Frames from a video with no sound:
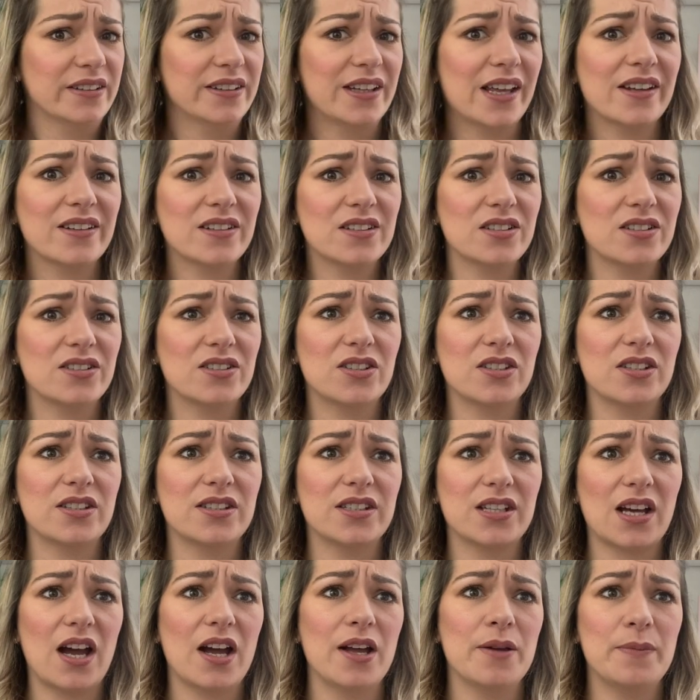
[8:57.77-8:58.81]
That's
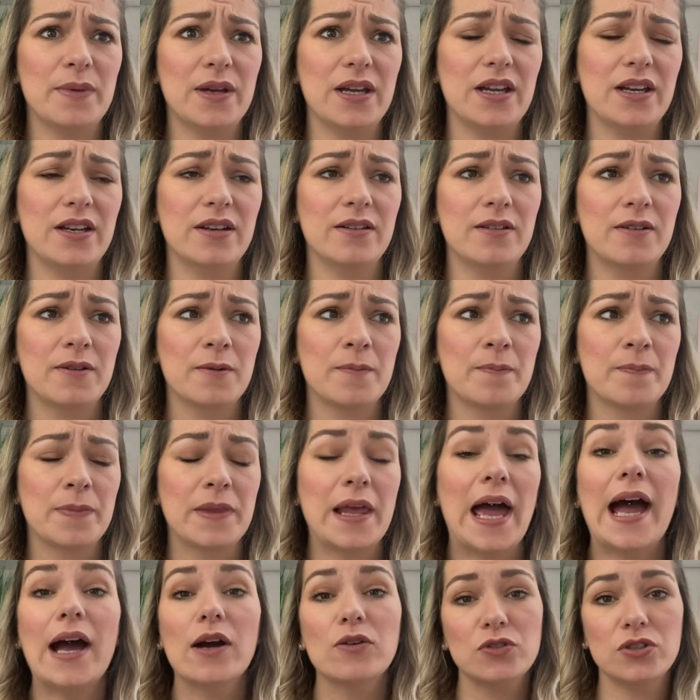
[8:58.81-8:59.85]
just, I mean,
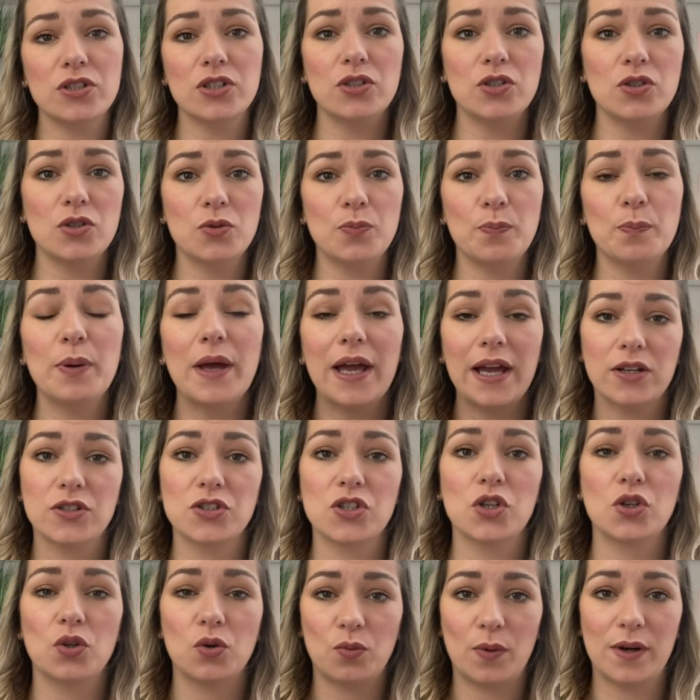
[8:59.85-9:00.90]
how do you
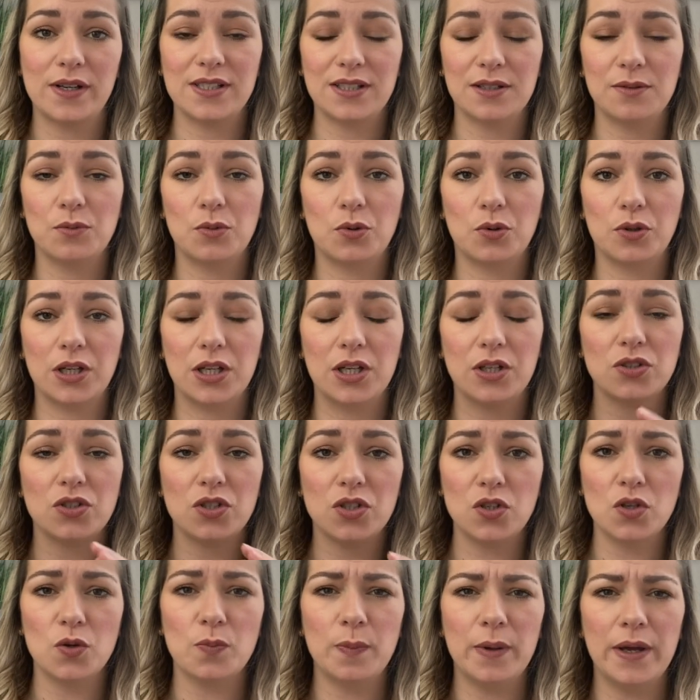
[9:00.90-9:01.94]
picture your wedding morning? Do
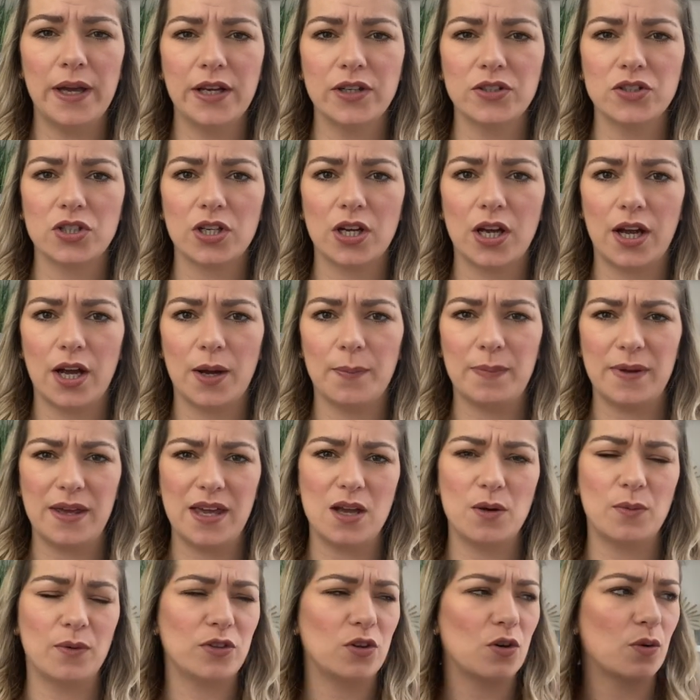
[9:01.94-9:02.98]
you picture
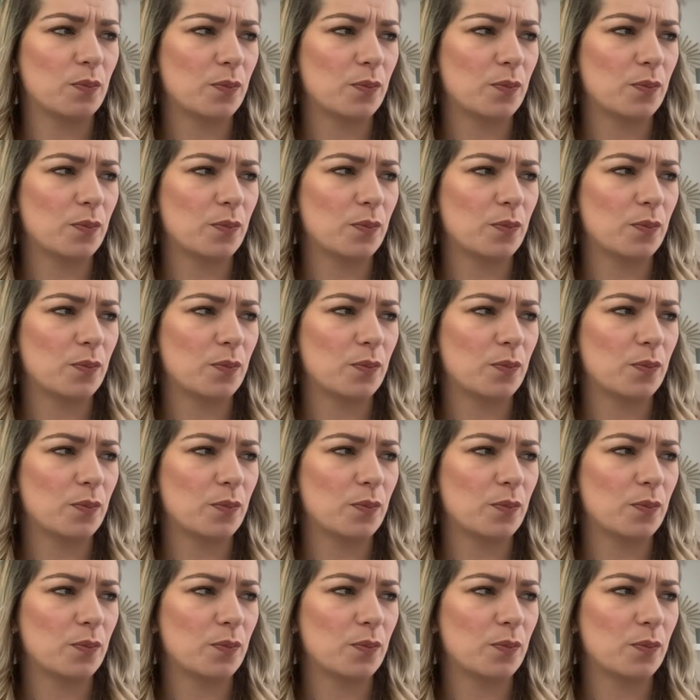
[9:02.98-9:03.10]
being with your